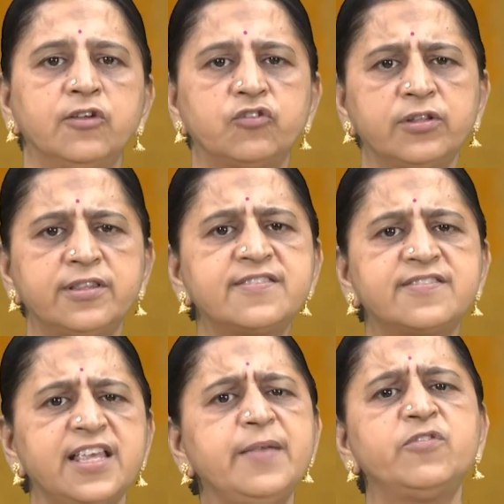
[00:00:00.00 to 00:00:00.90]
So this
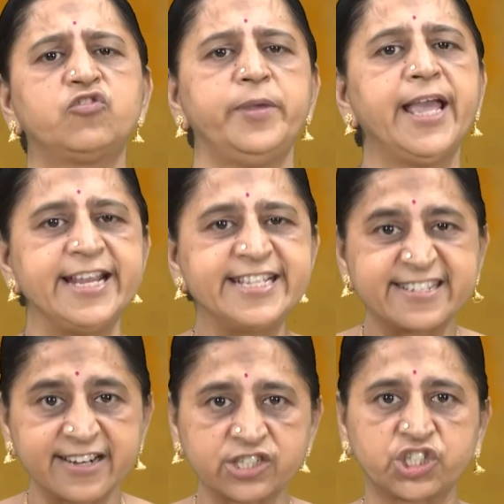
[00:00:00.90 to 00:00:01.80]
seems to be an
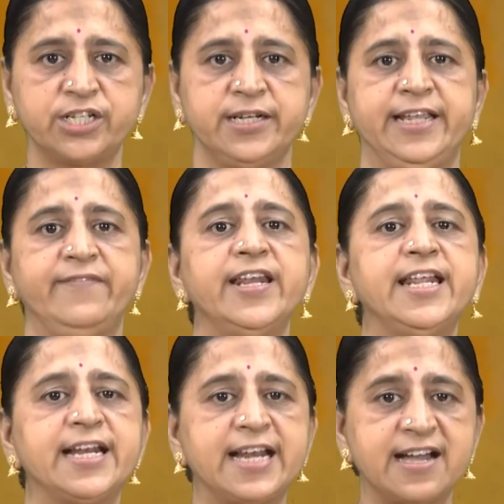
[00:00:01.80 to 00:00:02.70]
instruction given
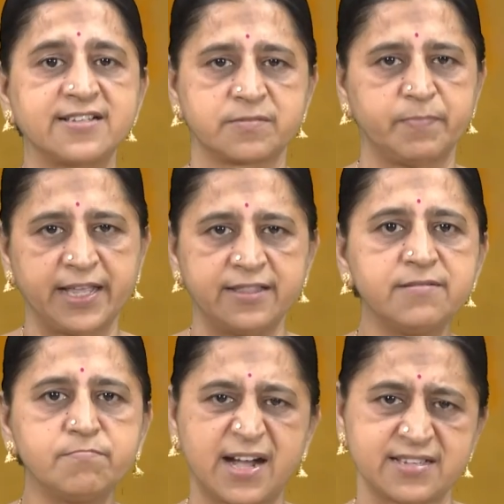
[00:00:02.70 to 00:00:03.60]
in class by the
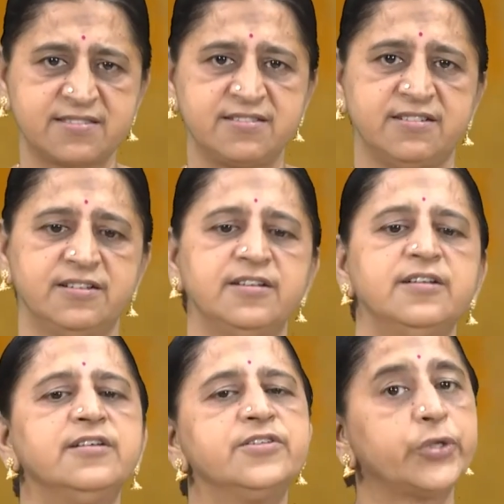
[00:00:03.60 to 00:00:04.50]
master.
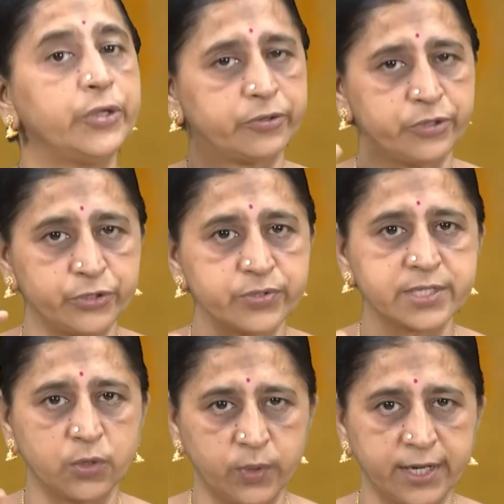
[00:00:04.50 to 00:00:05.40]
So you could use
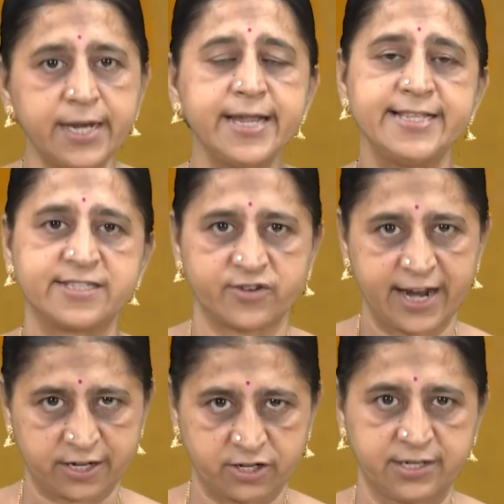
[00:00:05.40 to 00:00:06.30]
the word
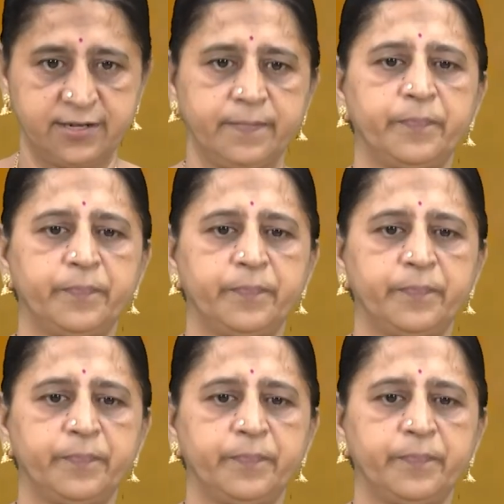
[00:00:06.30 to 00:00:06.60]
instructed.